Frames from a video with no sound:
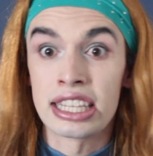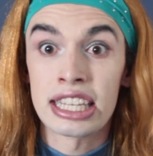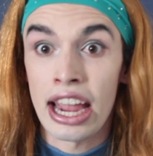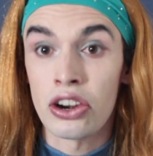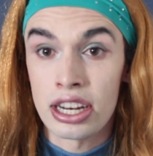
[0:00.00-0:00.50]

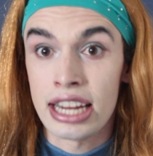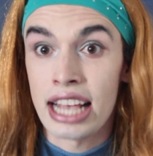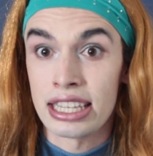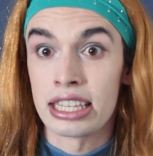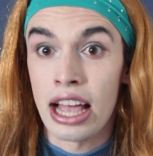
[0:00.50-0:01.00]
scared to
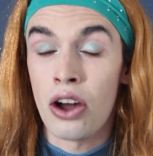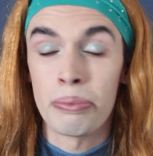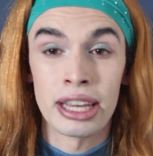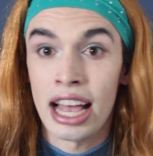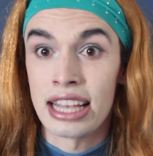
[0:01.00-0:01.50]
test this out
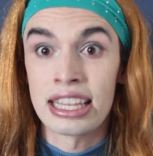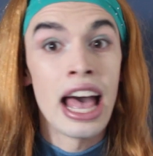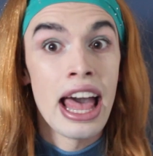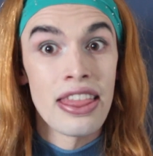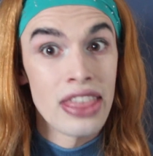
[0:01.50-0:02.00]
because
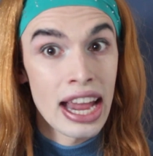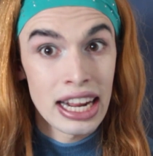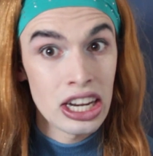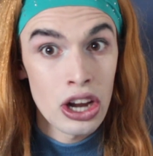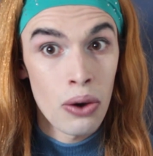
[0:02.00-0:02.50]
they
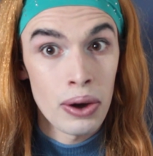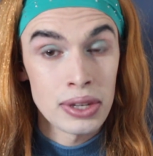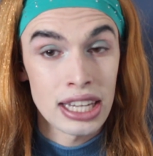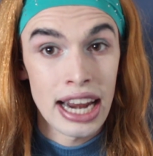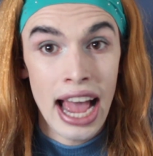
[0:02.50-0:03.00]
didn't know what
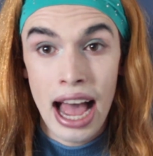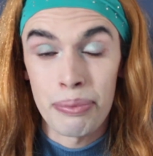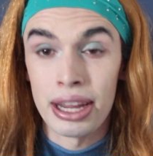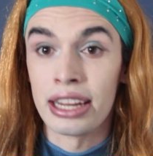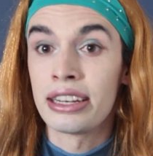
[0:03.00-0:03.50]
was going to
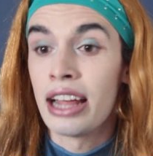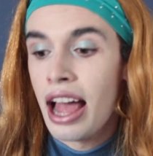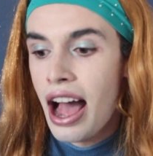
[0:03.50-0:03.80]
happen.